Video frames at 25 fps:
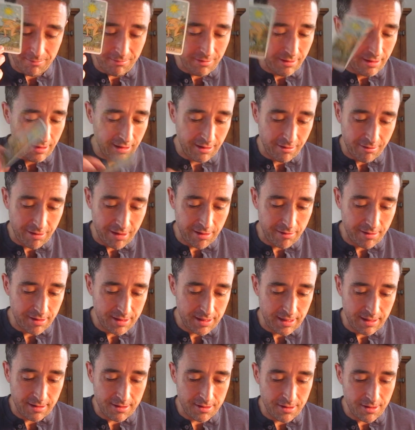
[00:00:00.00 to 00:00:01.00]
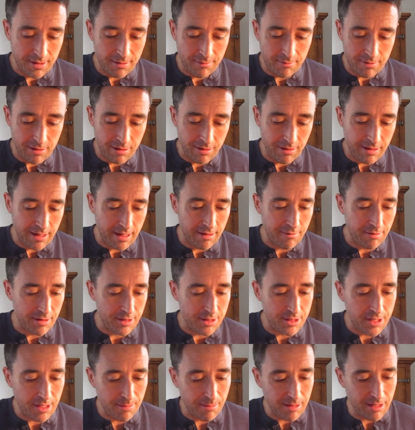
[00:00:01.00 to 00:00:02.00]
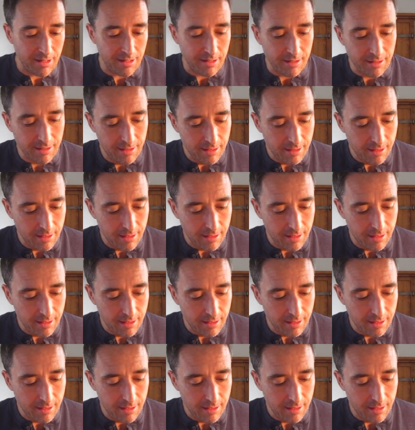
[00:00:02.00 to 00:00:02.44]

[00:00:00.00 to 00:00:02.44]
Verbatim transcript: with the Aquarius energy. We've got Aries, Gemini.